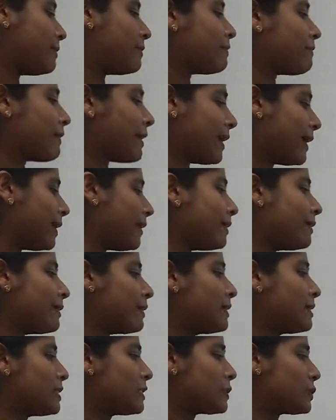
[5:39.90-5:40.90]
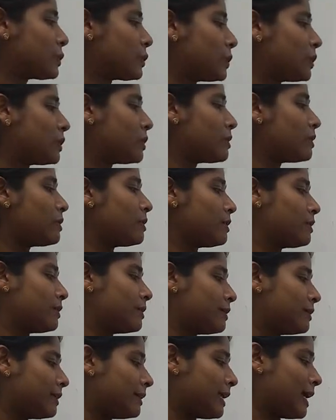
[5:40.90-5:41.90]
Fine. So
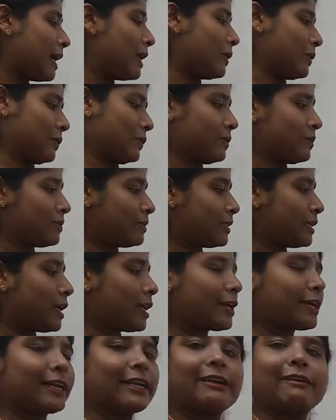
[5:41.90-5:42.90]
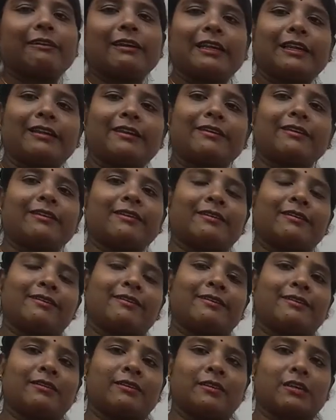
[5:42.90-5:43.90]
now the
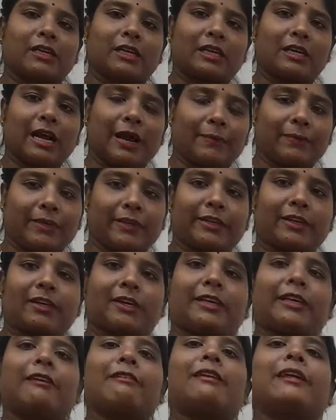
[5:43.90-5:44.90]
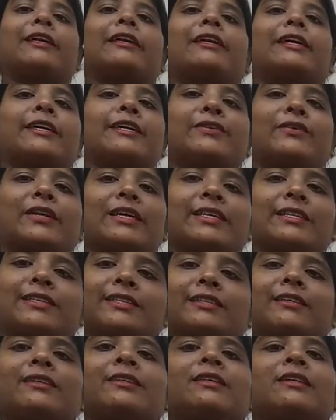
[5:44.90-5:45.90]
after auricular
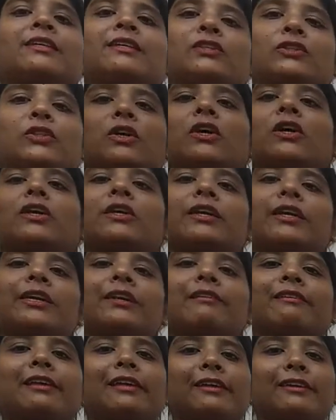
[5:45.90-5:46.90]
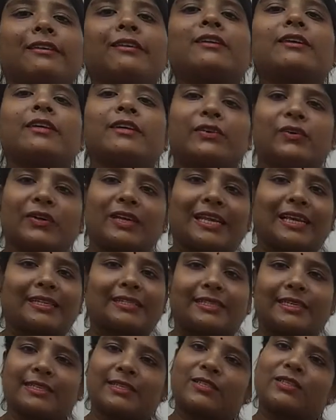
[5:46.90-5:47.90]
contraction the auricular
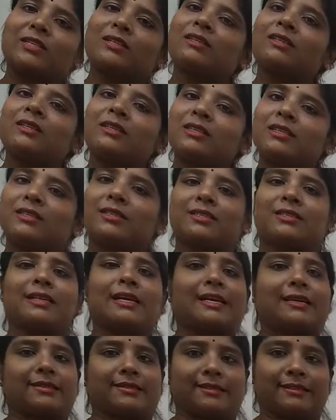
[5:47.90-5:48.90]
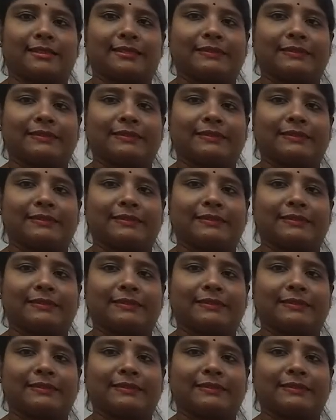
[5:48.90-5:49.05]
relaxation starts